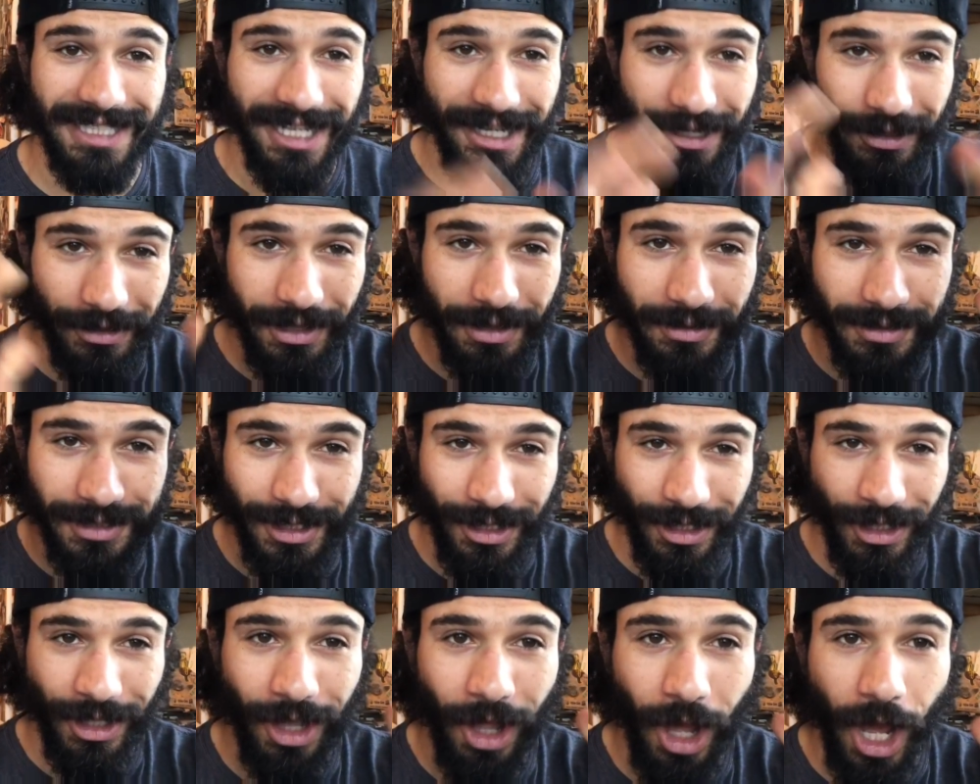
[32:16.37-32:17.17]
I know that was
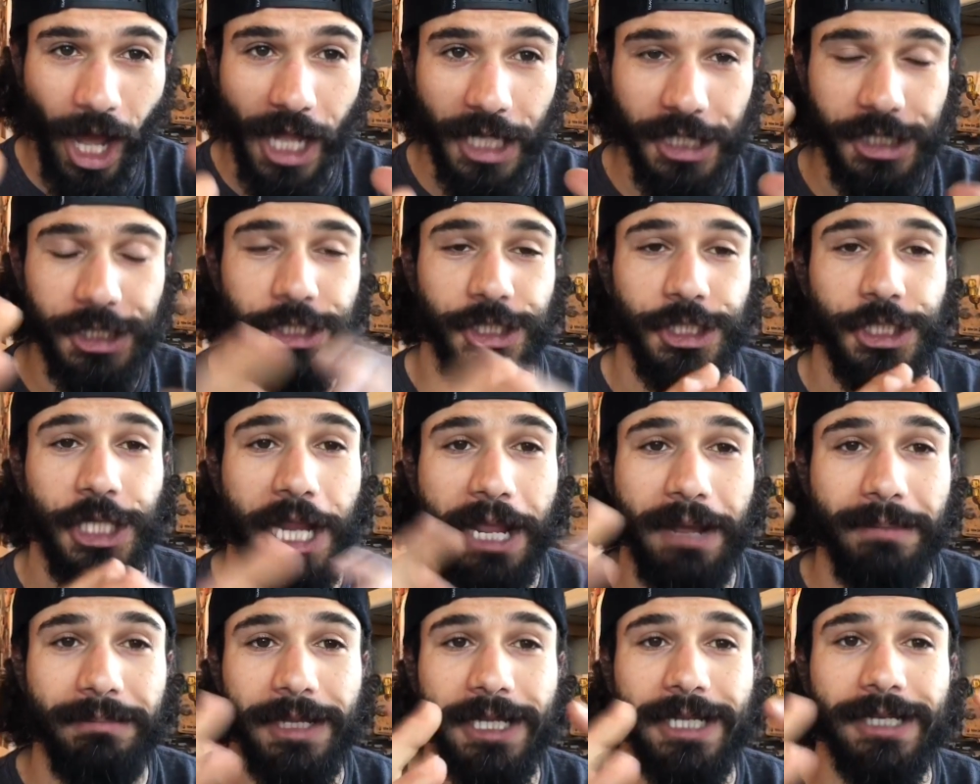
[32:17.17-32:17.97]
a lot
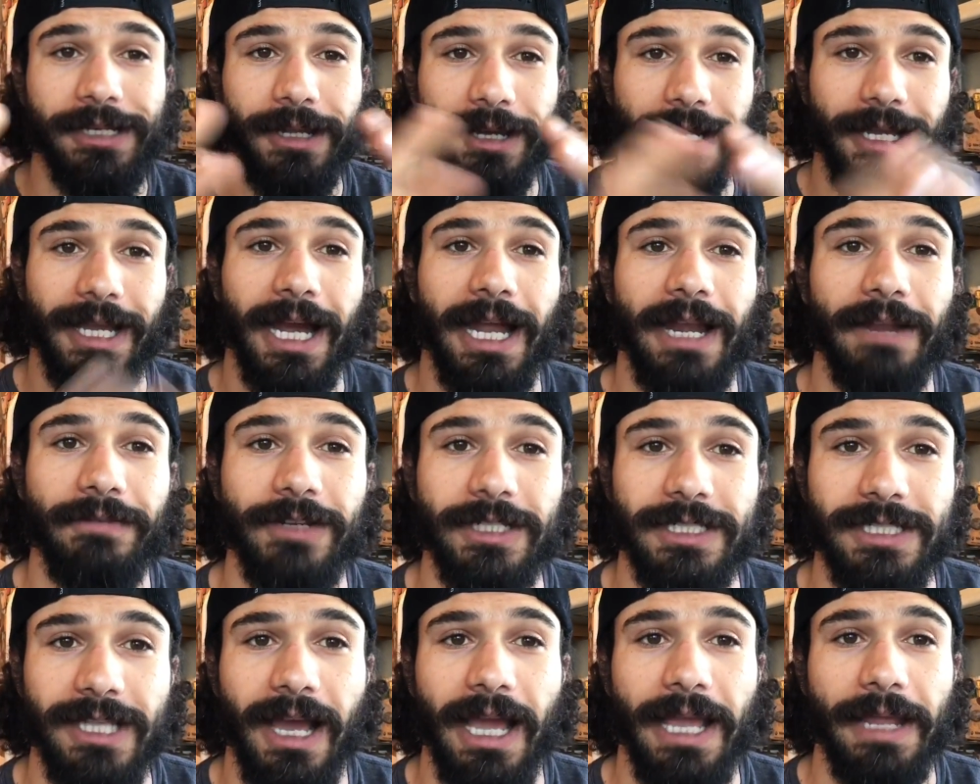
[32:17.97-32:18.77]
jammed into kind of
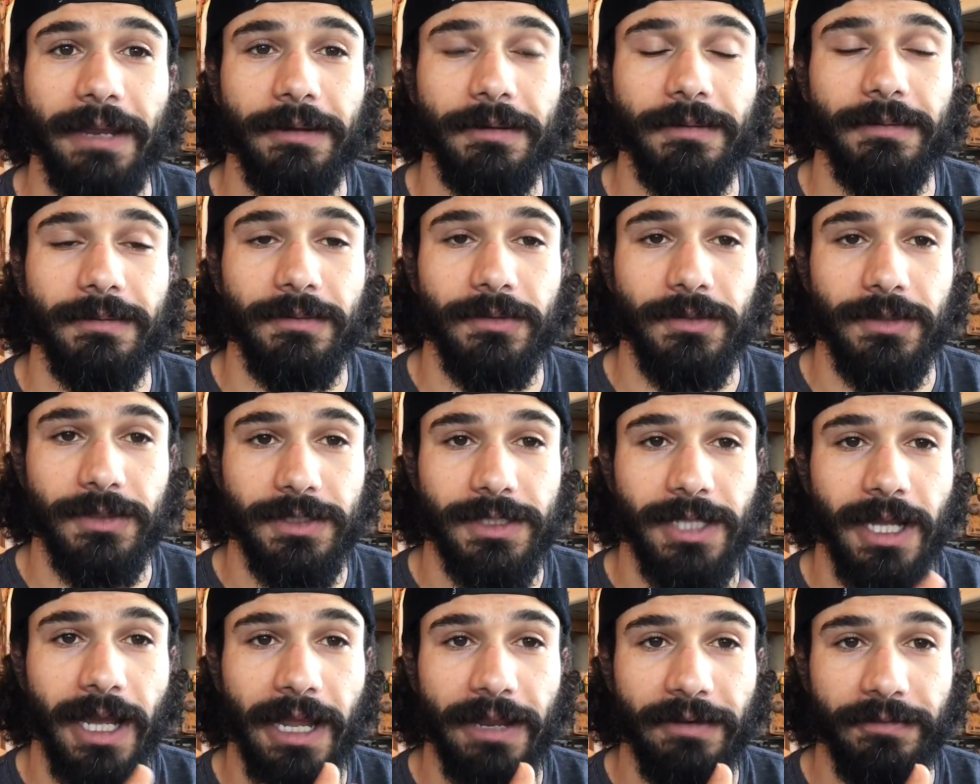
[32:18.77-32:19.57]
a tight,
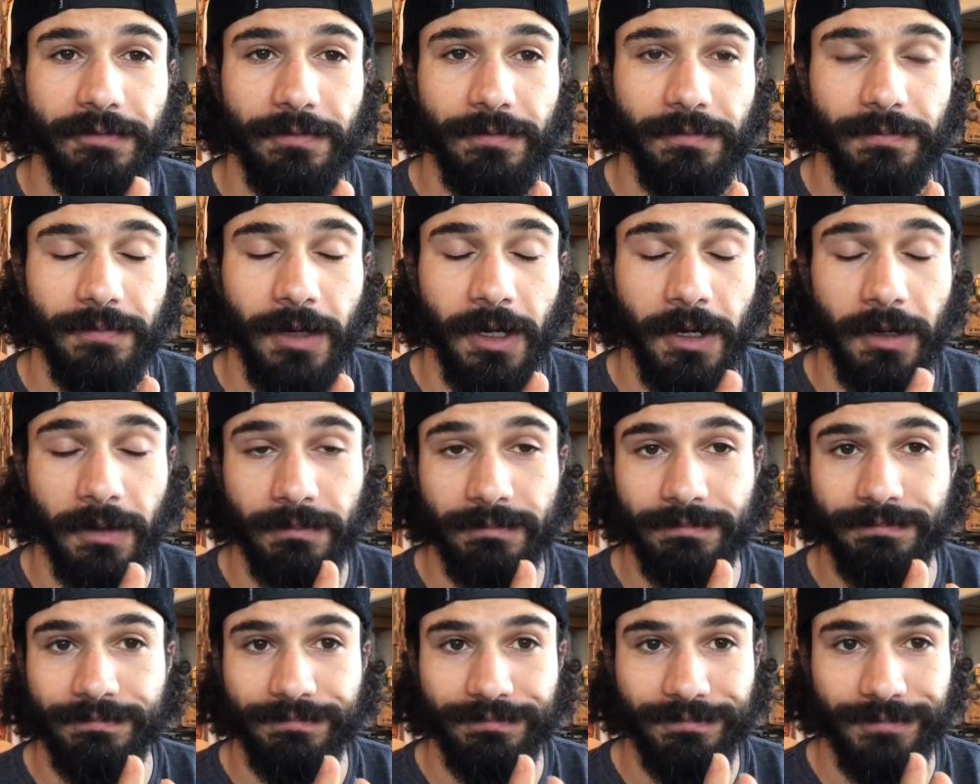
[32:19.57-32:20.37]
tight,
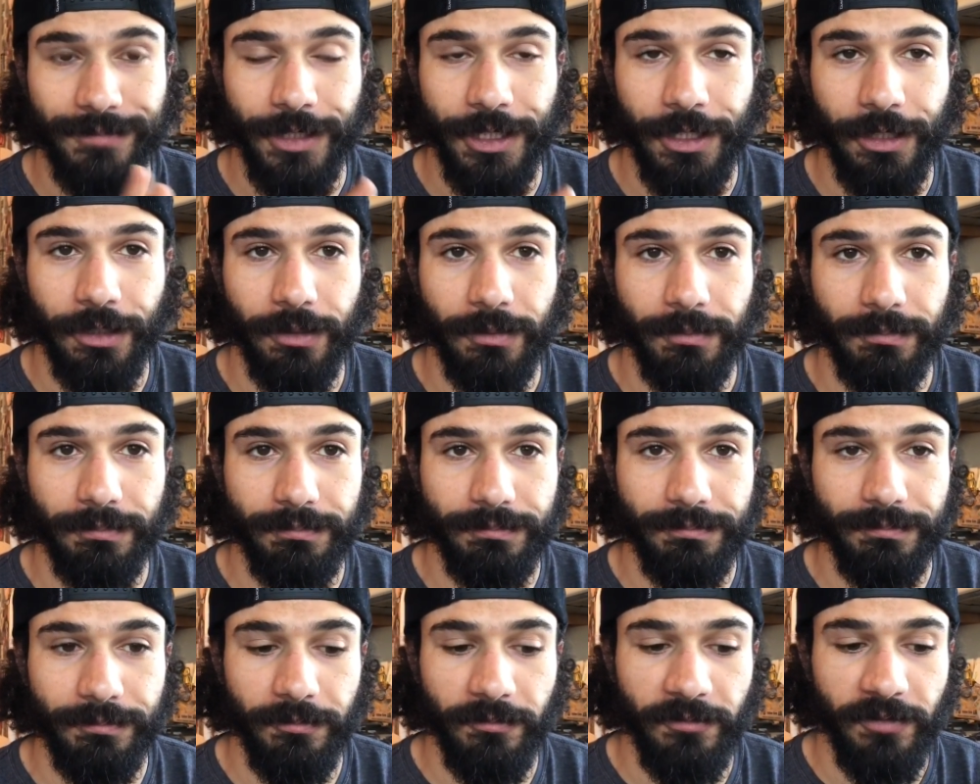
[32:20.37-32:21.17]
um, you know,
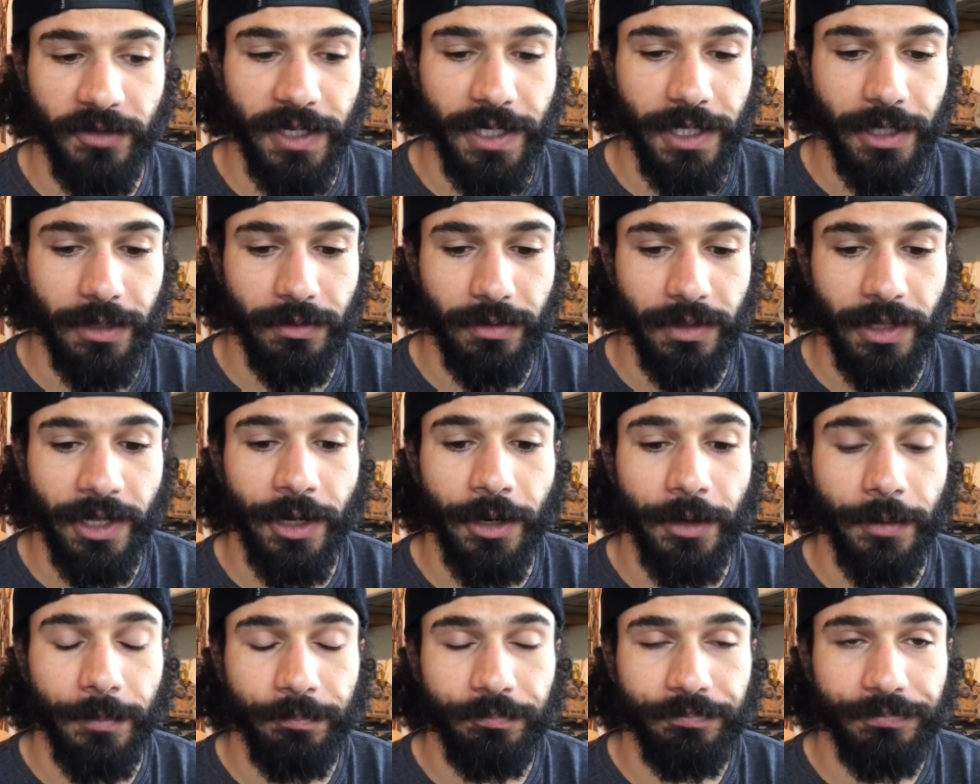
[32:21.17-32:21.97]
video
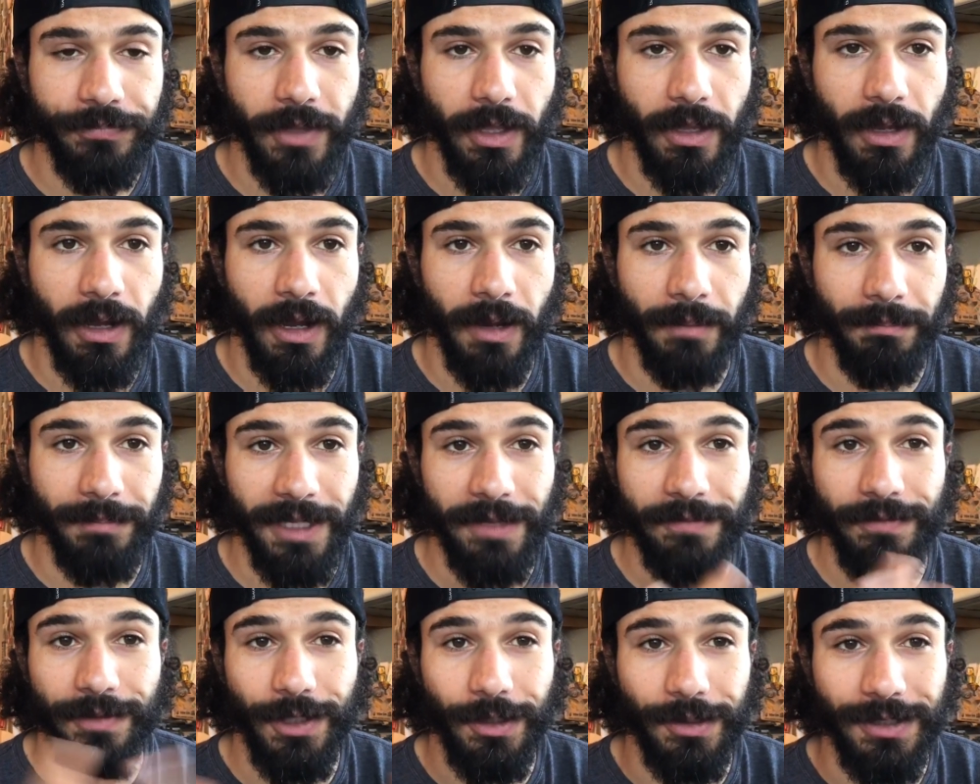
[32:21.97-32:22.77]
there, um,
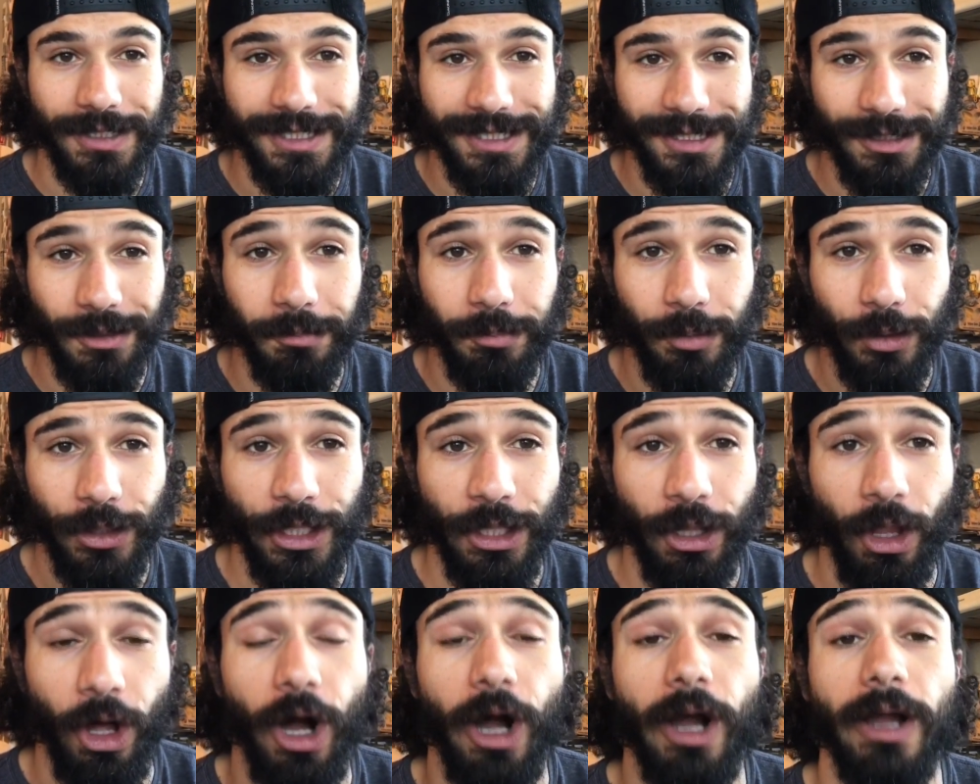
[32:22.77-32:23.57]
even though it's still
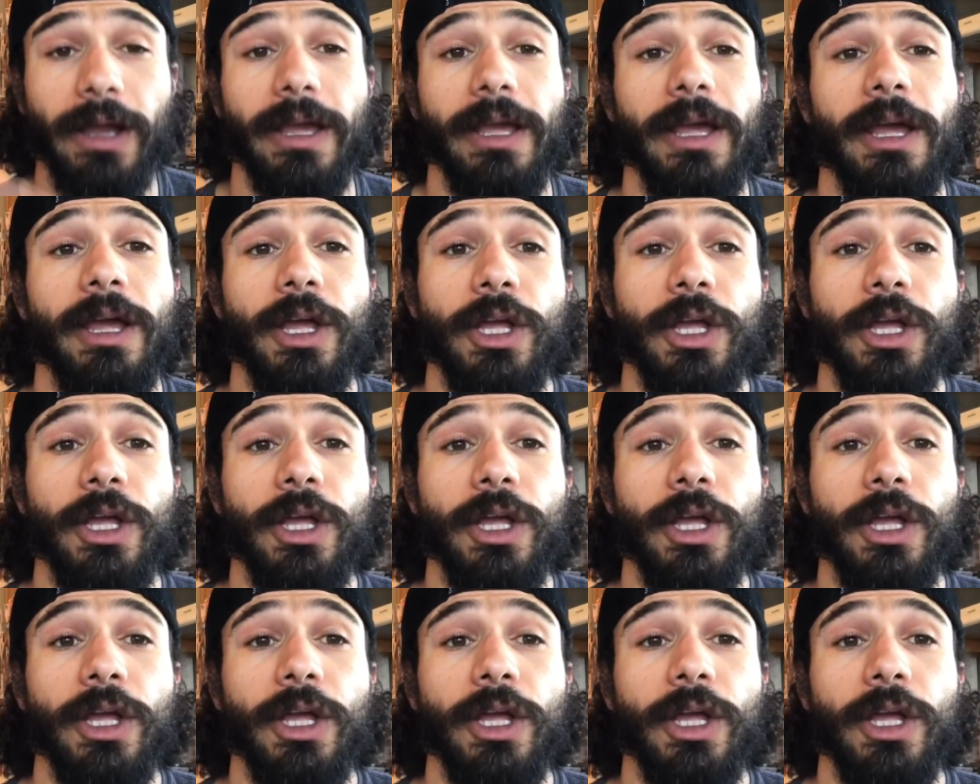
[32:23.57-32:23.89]
pretty long.